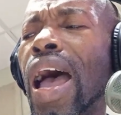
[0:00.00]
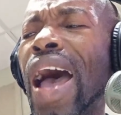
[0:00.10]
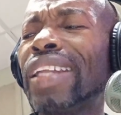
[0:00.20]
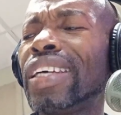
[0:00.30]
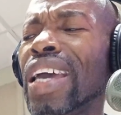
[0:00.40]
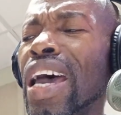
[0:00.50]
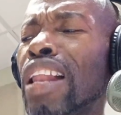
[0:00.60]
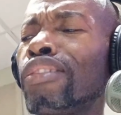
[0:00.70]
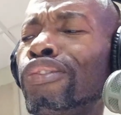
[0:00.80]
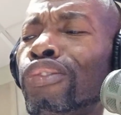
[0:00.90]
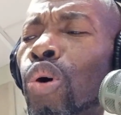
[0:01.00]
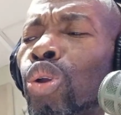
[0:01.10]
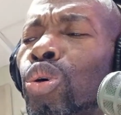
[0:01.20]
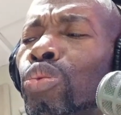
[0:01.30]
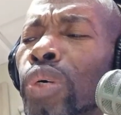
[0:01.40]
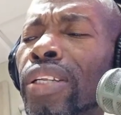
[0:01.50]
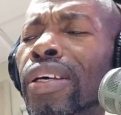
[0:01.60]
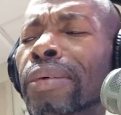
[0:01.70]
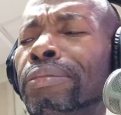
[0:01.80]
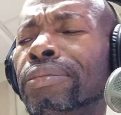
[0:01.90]
and hell followed with
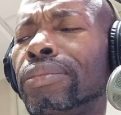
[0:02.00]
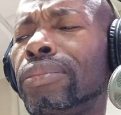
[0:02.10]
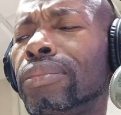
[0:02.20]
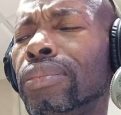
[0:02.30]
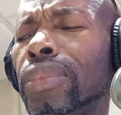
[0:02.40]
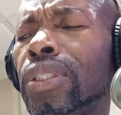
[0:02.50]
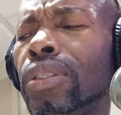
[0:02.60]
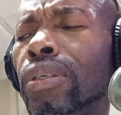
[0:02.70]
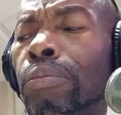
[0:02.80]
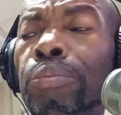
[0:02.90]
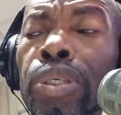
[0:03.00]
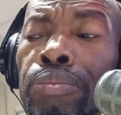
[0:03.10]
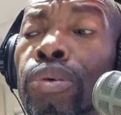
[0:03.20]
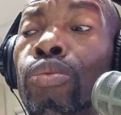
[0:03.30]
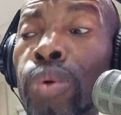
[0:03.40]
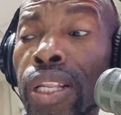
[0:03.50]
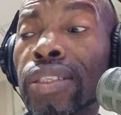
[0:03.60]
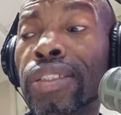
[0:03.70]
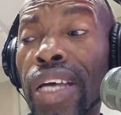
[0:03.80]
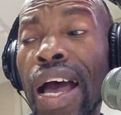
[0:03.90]
him. People will
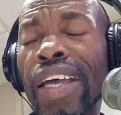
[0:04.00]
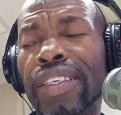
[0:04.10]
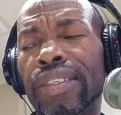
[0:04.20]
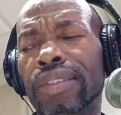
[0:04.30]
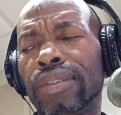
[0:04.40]
die